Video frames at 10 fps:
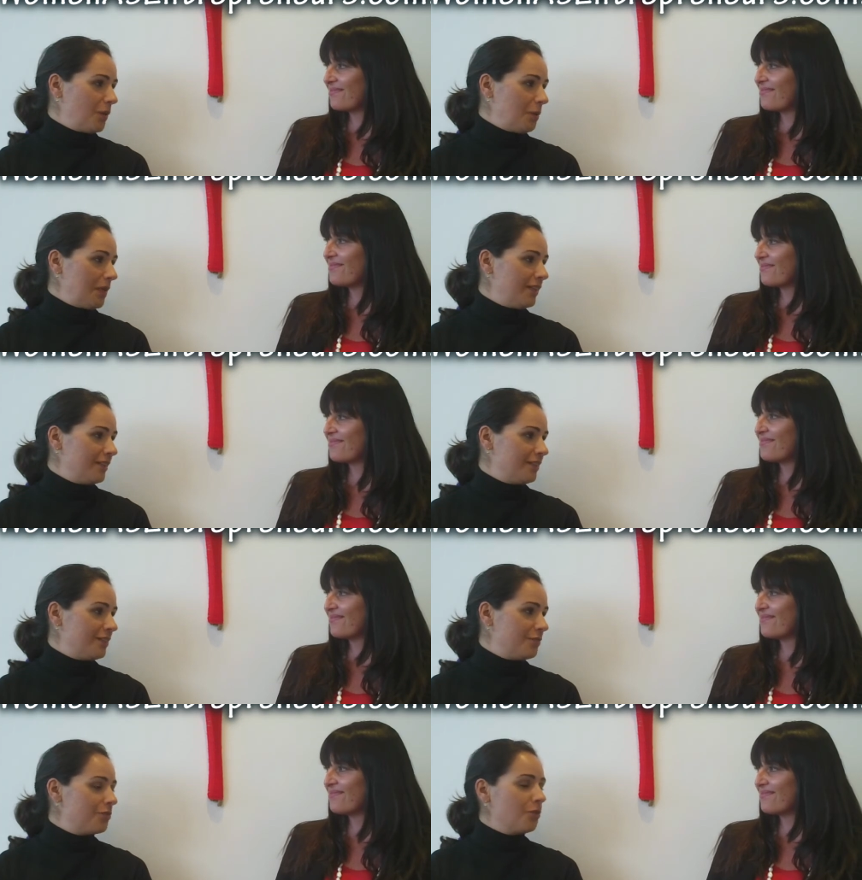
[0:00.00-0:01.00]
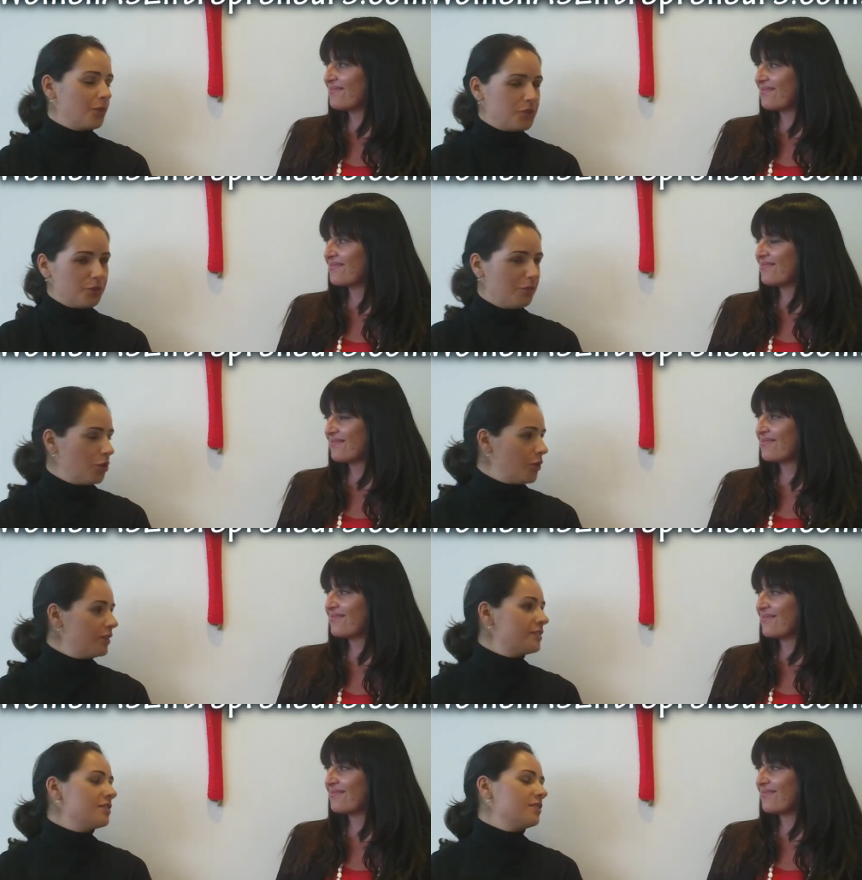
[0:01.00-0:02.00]
Speaker 1: women from what you've
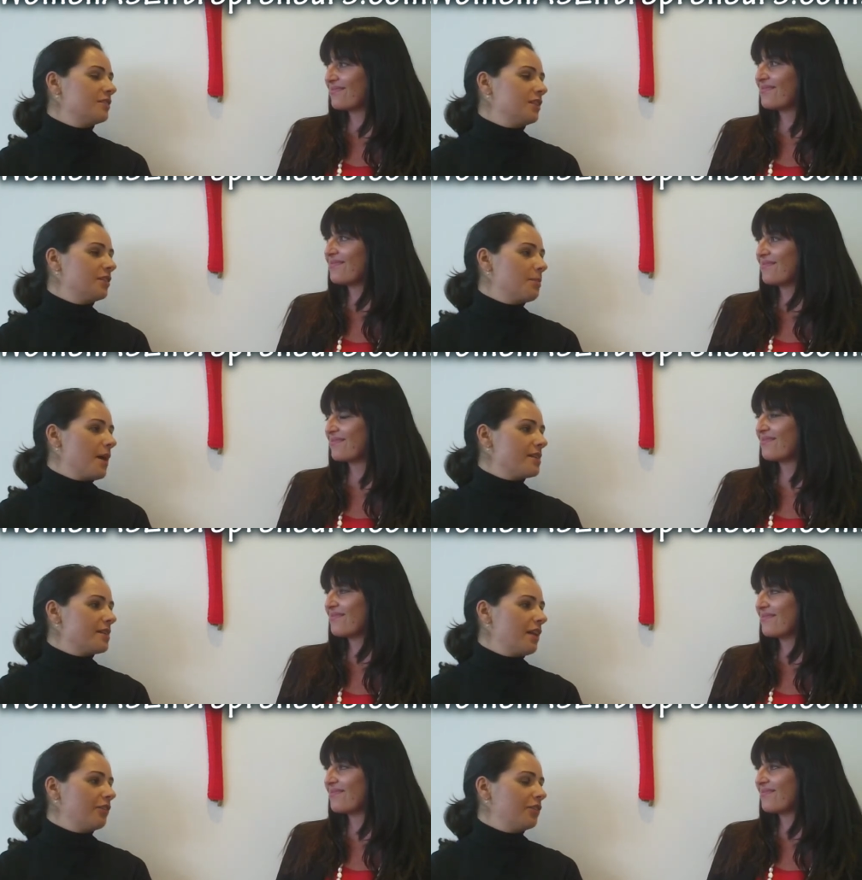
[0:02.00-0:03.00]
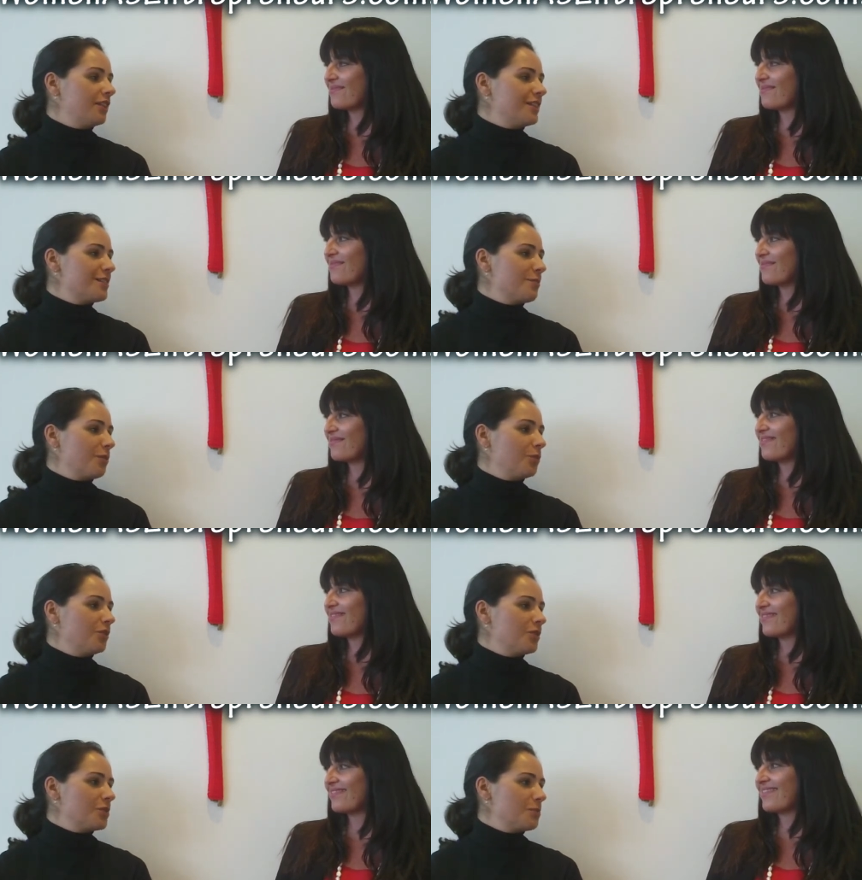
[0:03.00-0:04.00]
learned in the past eleven years, what
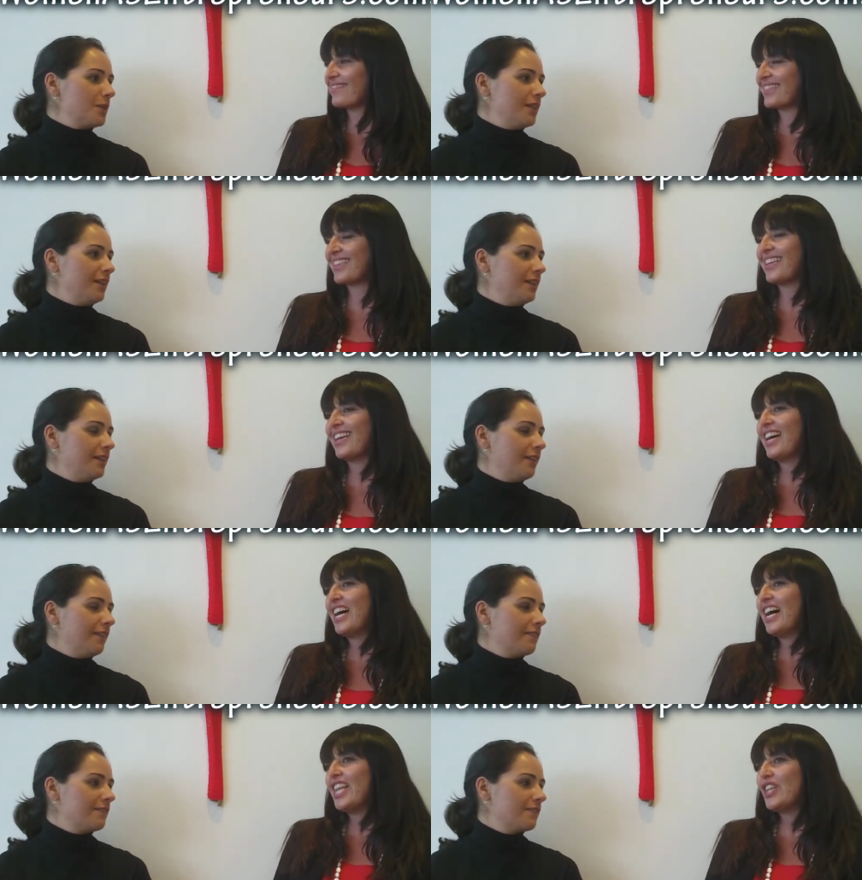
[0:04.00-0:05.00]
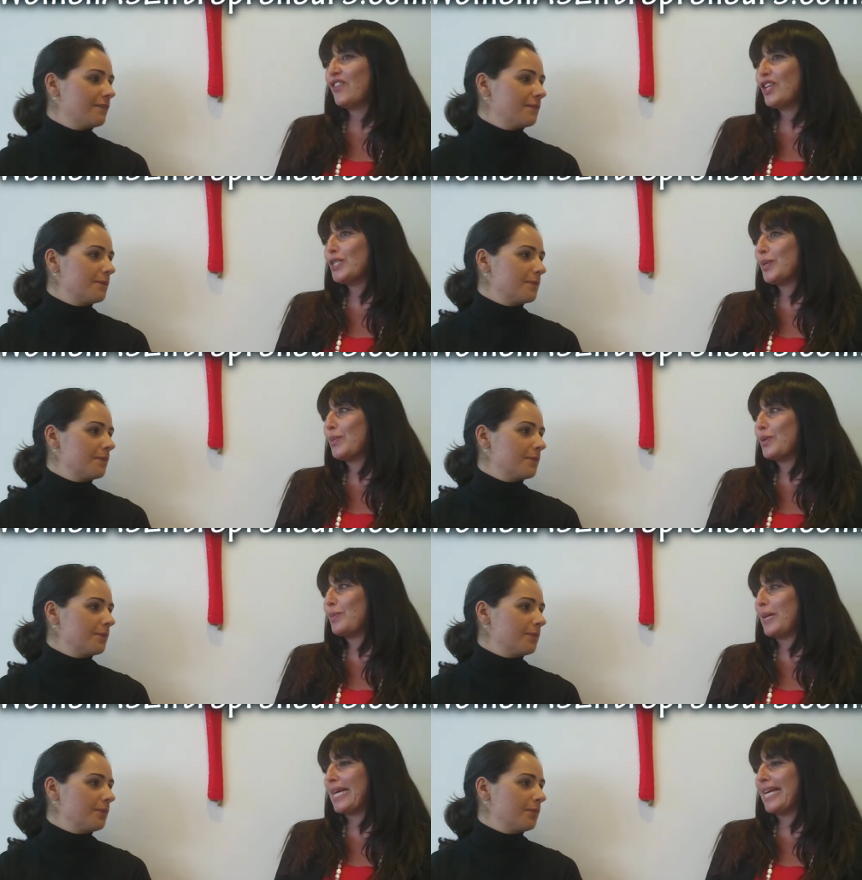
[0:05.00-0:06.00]
would those be?
Speaker 2: The first one
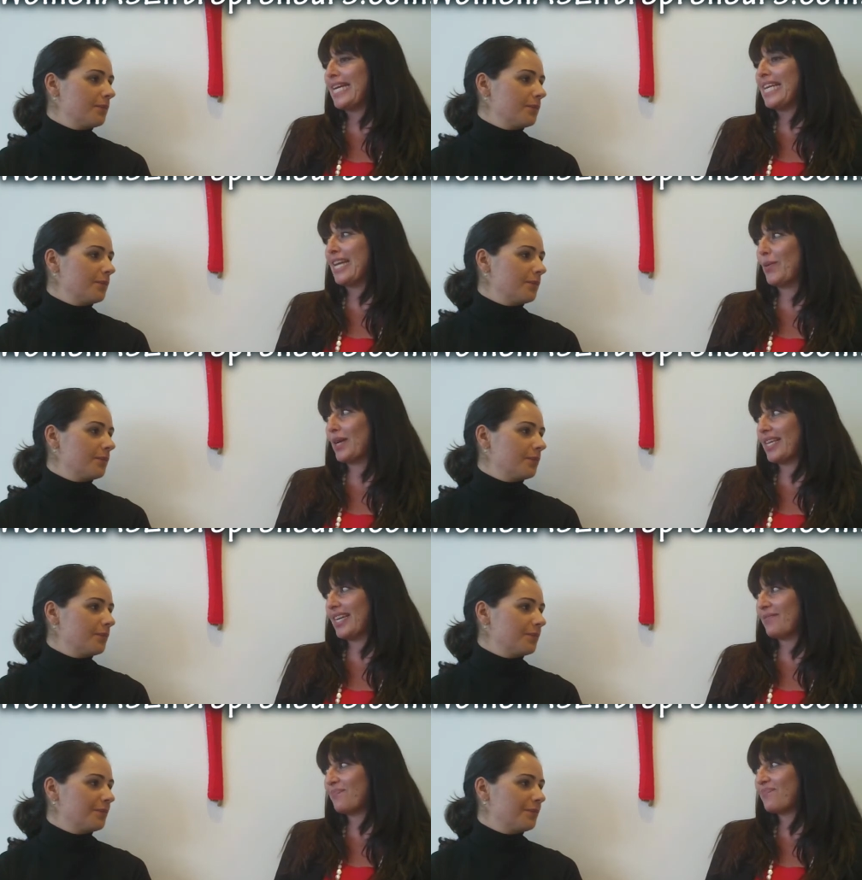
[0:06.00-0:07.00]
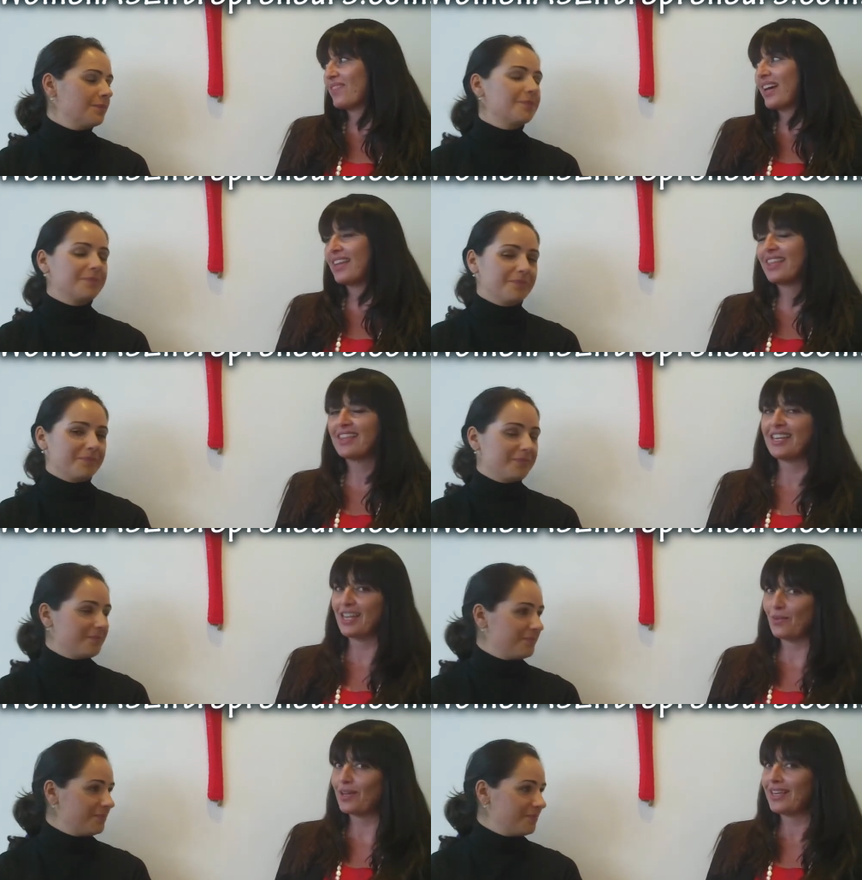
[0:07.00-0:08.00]
would be networking. I think that
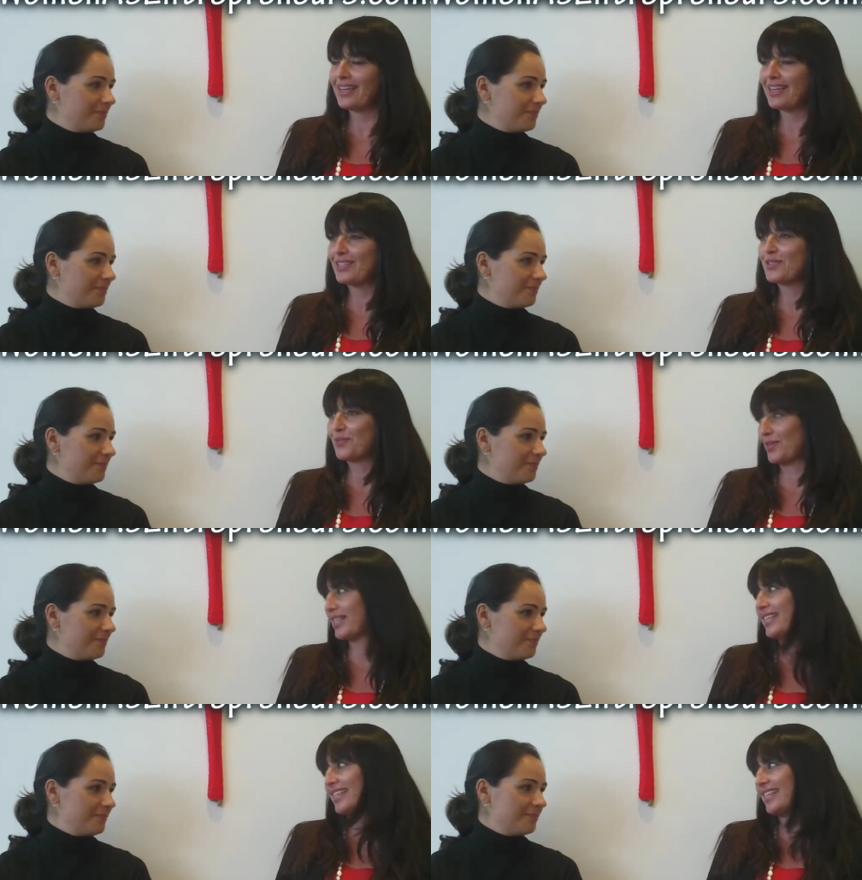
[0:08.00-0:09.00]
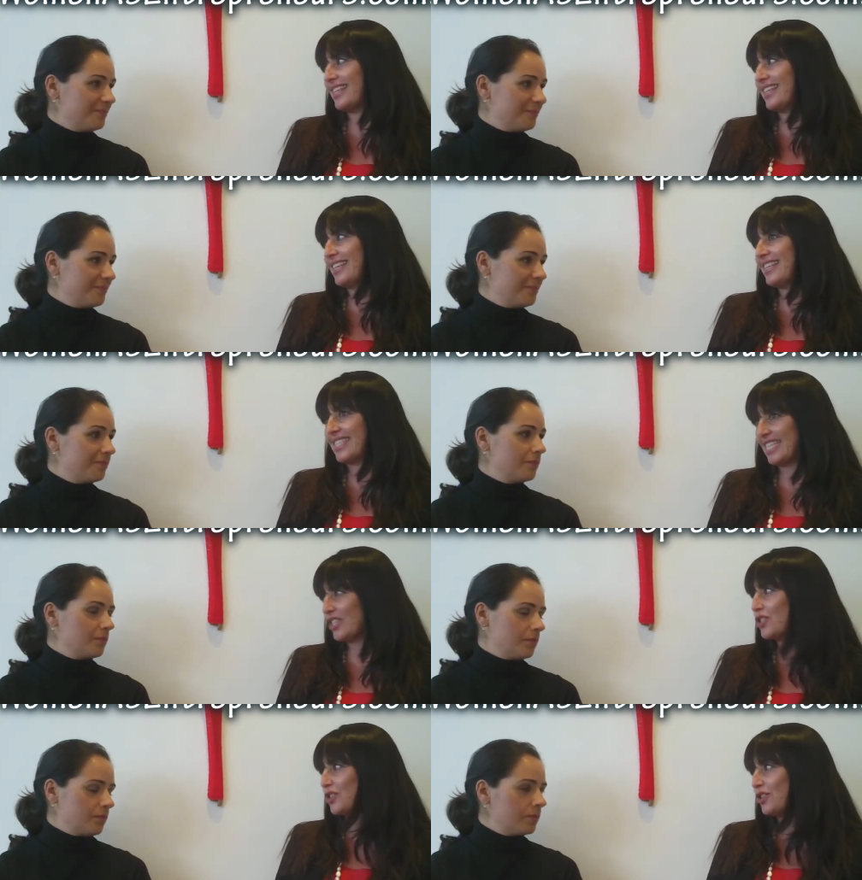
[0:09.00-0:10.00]
networking is really
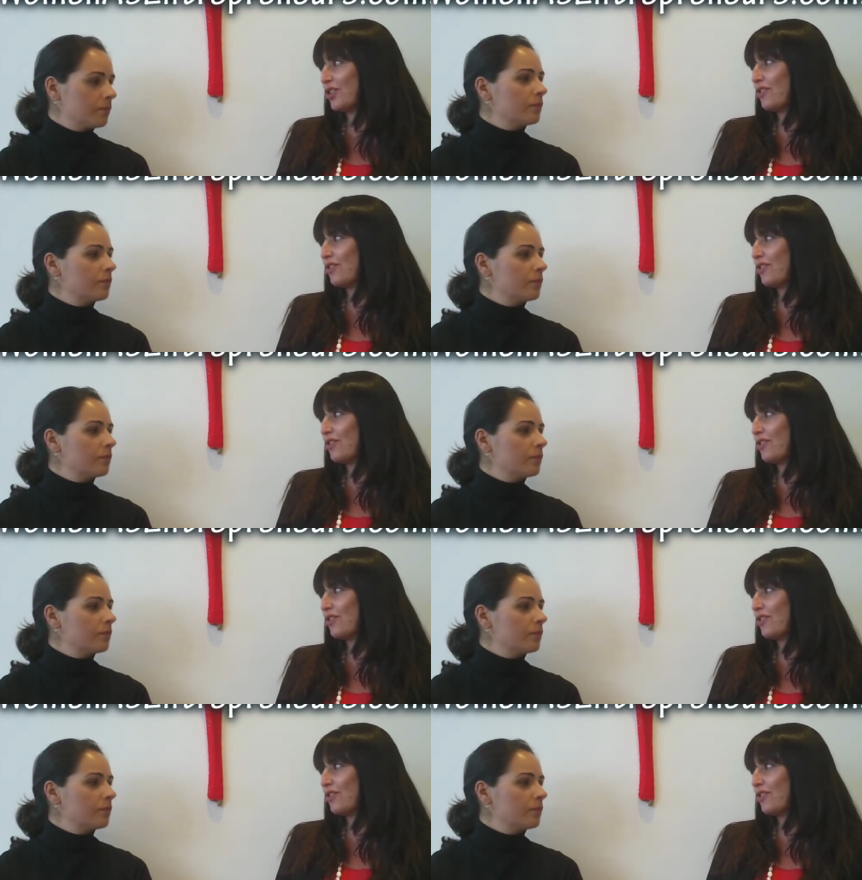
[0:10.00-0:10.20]
essential